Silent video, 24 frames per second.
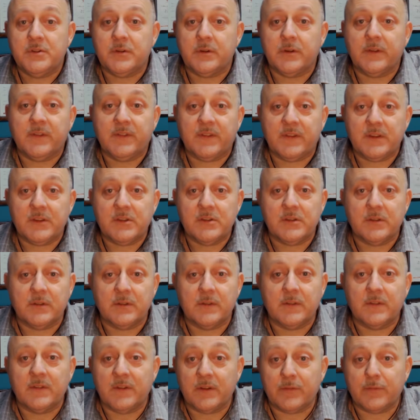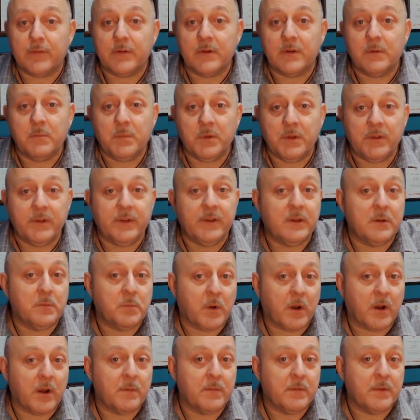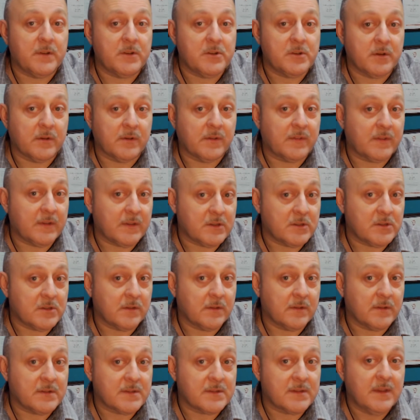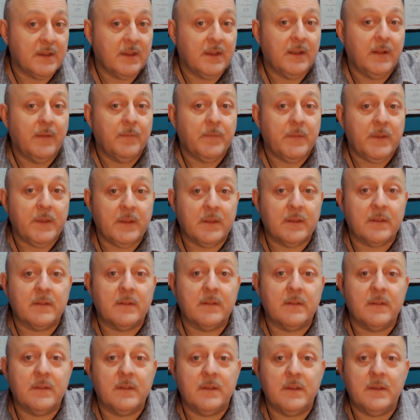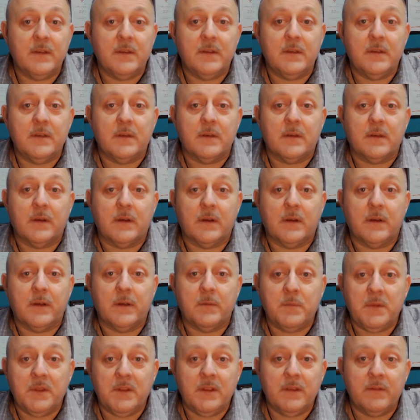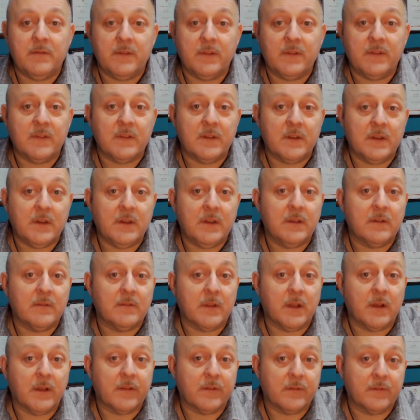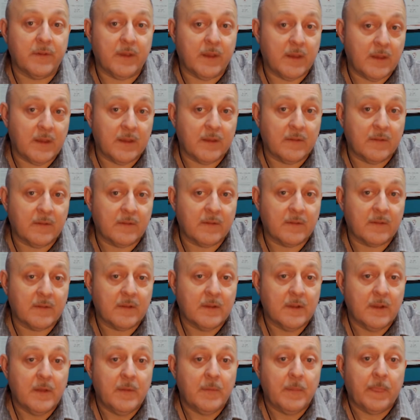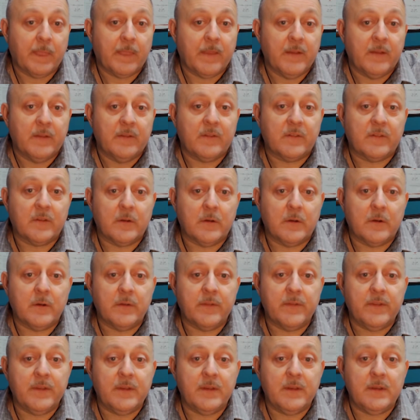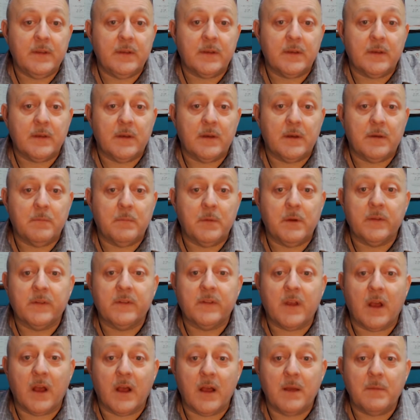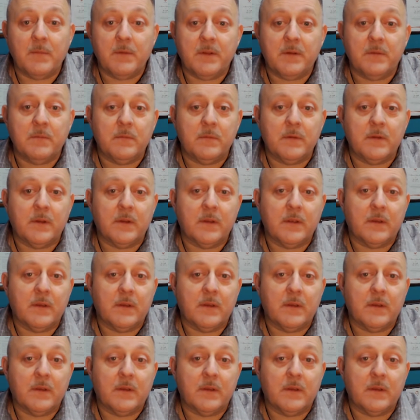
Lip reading: jurisdictions, different building department jurisdictions in the immediate vicinity of Las Vegas. So the most common